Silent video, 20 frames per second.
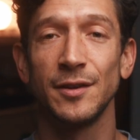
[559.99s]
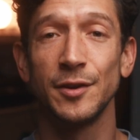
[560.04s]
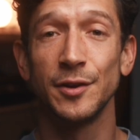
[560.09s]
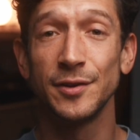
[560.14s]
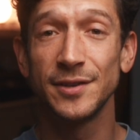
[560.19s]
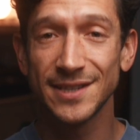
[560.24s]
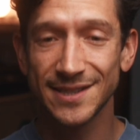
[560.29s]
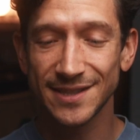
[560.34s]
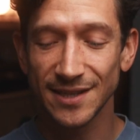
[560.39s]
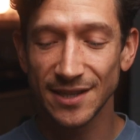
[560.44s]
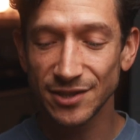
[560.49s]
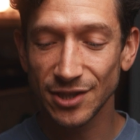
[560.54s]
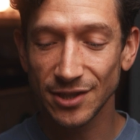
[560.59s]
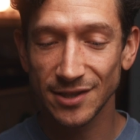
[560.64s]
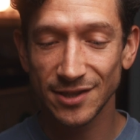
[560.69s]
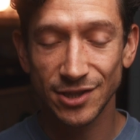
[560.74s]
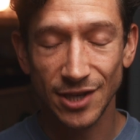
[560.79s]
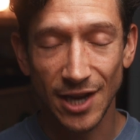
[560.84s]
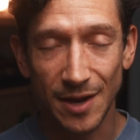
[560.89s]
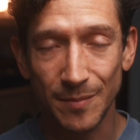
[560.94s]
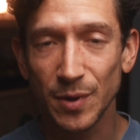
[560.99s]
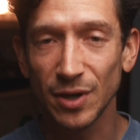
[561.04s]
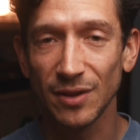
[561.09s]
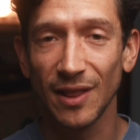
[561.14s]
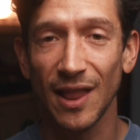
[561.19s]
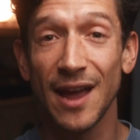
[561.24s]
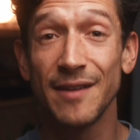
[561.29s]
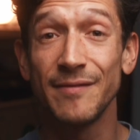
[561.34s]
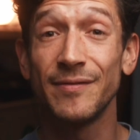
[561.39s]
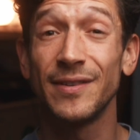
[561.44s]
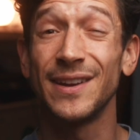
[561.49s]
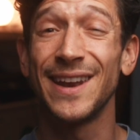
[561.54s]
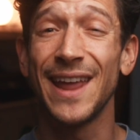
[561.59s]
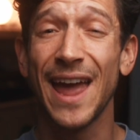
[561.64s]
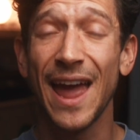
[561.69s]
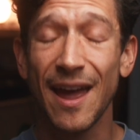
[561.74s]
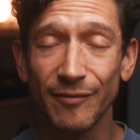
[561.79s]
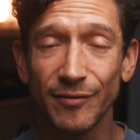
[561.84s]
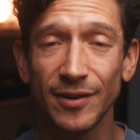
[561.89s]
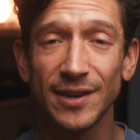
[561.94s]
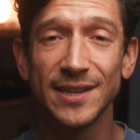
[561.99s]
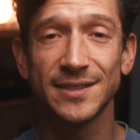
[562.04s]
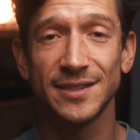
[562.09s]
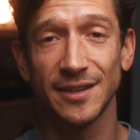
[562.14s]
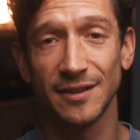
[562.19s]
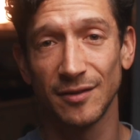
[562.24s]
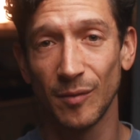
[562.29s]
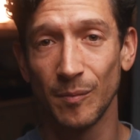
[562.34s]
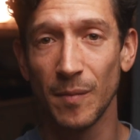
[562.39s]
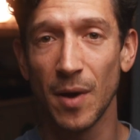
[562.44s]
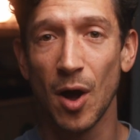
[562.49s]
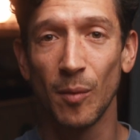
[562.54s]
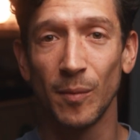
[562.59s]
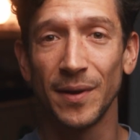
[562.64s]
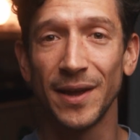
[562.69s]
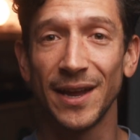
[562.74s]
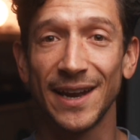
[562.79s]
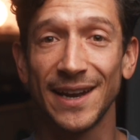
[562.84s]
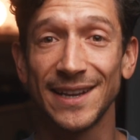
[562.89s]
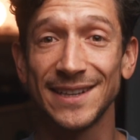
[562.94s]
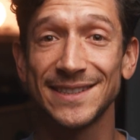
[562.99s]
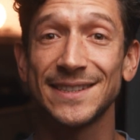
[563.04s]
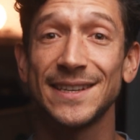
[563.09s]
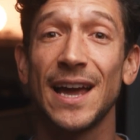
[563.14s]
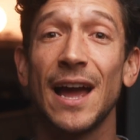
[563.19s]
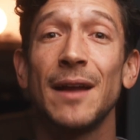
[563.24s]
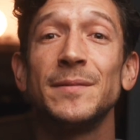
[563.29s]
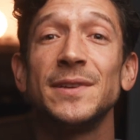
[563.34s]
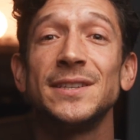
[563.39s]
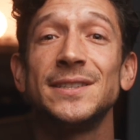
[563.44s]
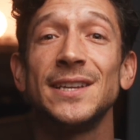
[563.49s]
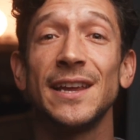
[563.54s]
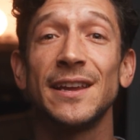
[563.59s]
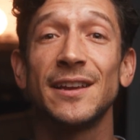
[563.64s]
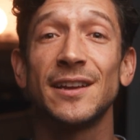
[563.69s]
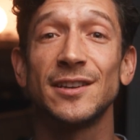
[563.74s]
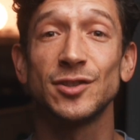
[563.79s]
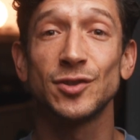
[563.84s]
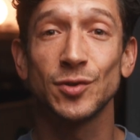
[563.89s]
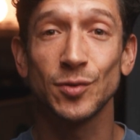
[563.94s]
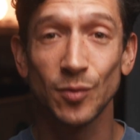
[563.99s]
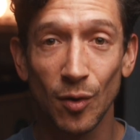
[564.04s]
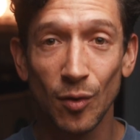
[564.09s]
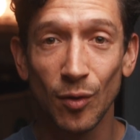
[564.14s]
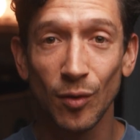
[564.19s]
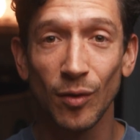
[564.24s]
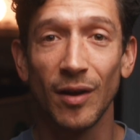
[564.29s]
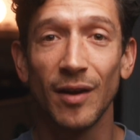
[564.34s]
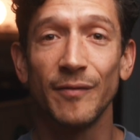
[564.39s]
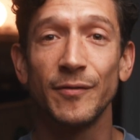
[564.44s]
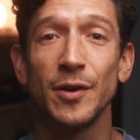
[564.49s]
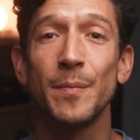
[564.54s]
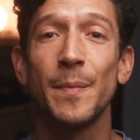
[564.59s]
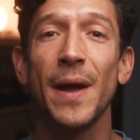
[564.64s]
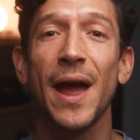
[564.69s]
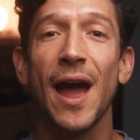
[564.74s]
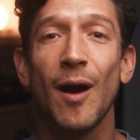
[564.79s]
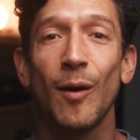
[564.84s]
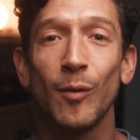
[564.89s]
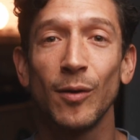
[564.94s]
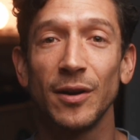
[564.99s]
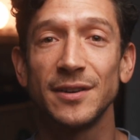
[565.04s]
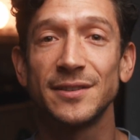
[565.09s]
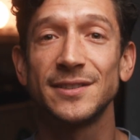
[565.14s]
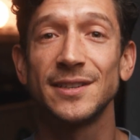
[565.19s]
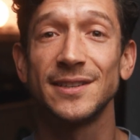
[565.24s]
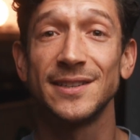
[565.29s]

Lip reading: Your decisions shape your life in every single moment, and it's time to take control of your power to